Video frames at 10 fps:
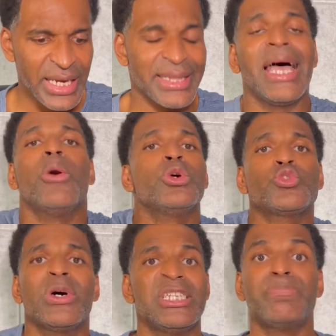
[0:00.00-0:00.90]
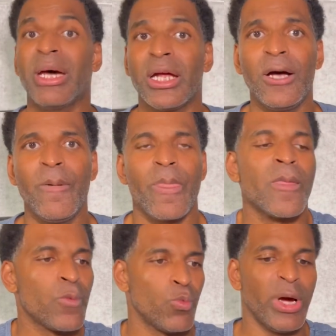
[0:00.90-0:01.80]
Now, which one is better?
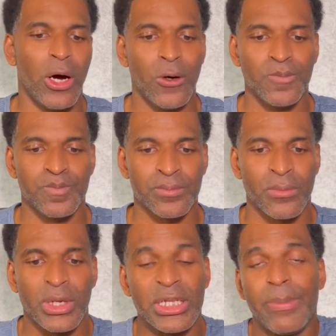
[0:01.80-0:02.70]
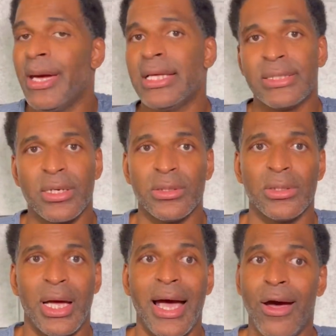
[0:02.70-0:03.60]
Well, it depends
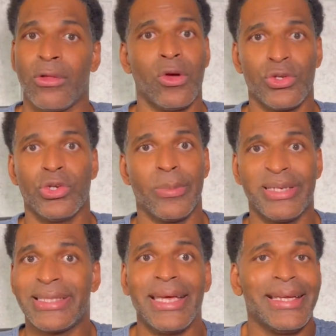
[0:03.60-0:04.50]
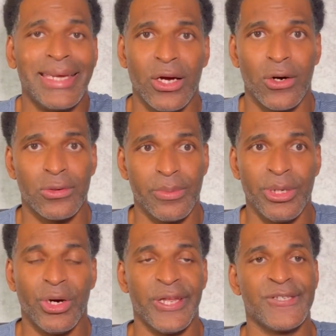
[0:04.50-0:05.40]
on how long you're going to be staying in KL, to
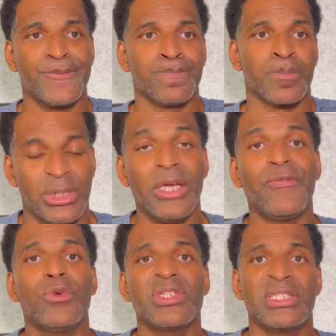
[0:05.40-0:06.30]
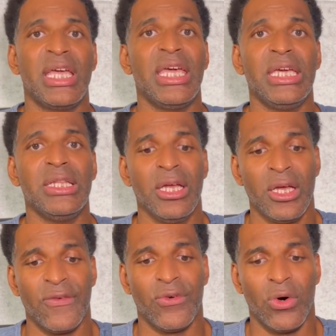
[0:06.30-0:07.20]
be honest. If you're staying
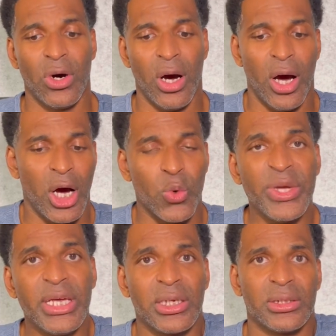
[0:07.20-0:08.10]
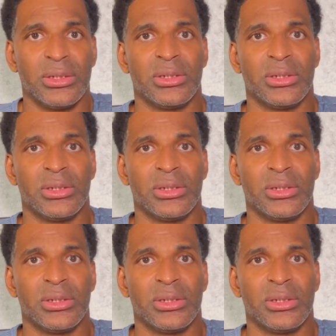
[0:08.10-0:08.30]
for a week,